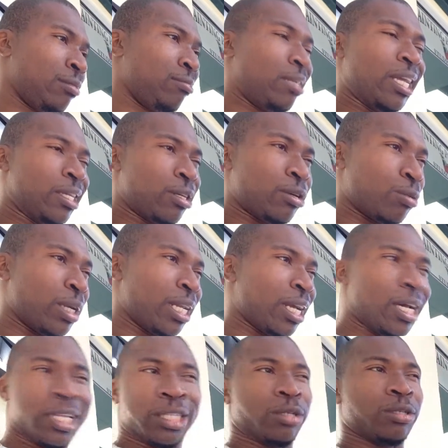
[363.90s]
dinner with
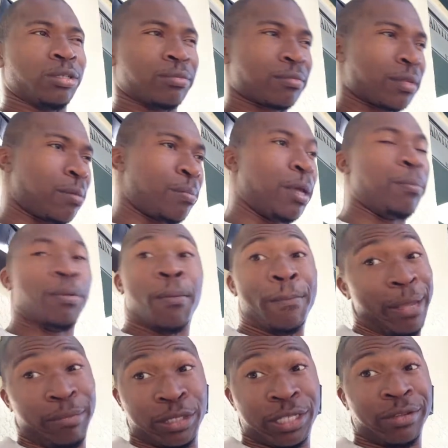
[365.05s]
other people,
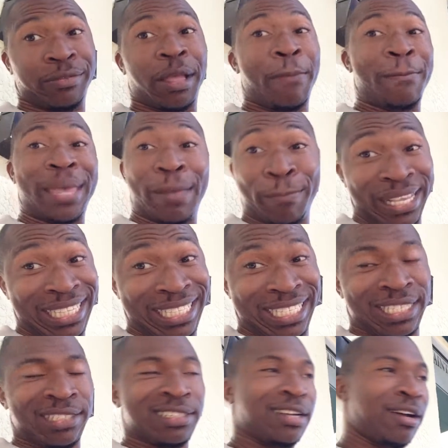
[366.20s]
members of
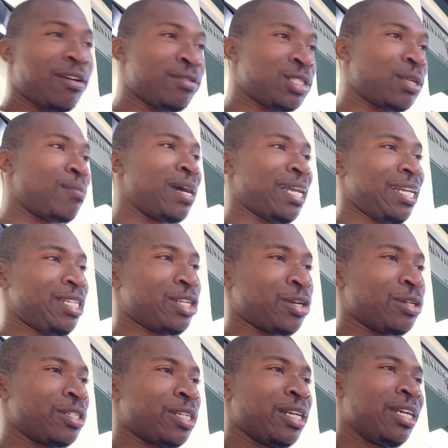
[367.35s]
somebody's
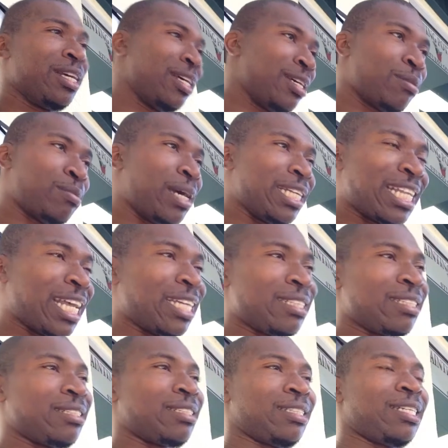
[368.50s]
church, but they,
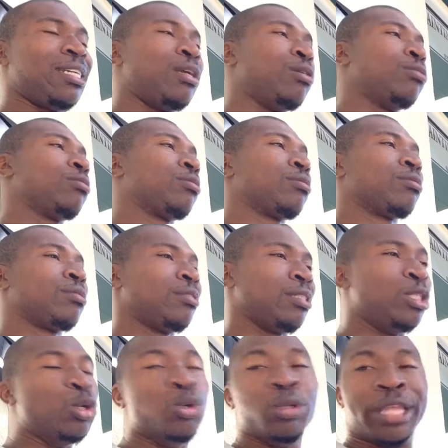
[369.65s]
you know,
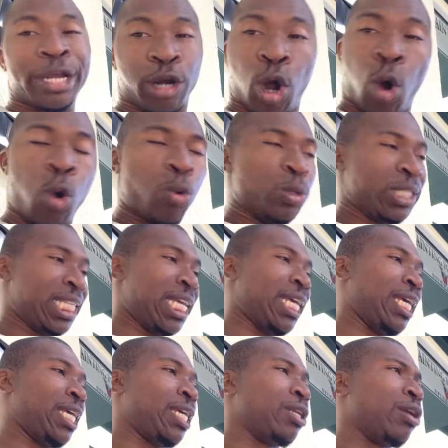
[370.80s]
do their own
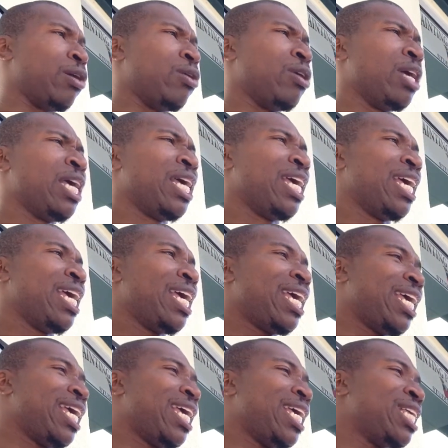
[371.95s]
thing, you know,
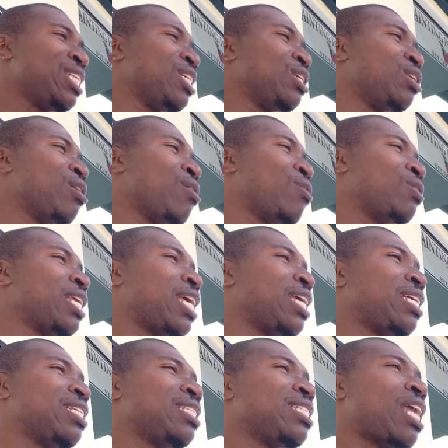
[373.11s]
and, you know,
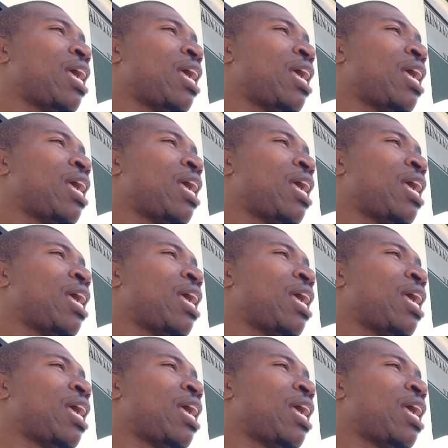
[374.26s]
they,